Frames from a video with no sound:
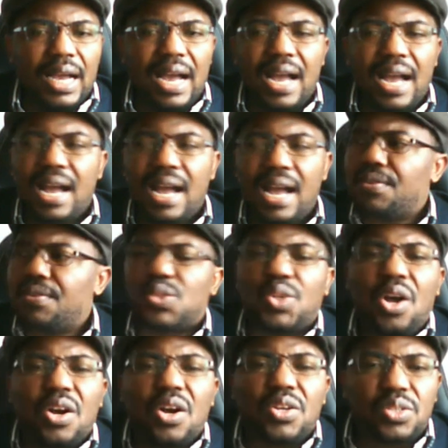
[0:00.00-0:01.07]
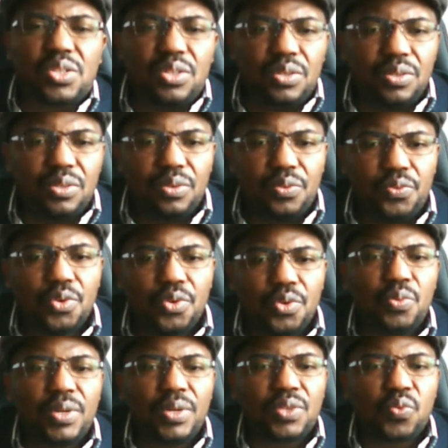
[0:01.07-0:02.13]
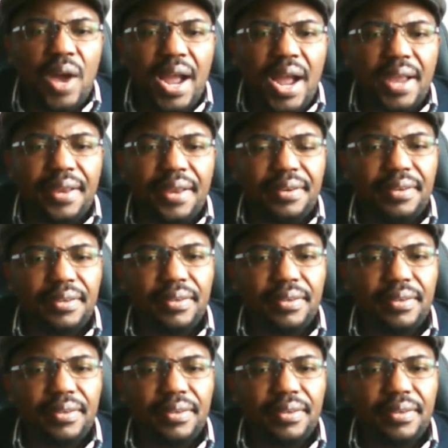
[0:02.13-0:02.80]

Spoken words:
I have stocks full with wine,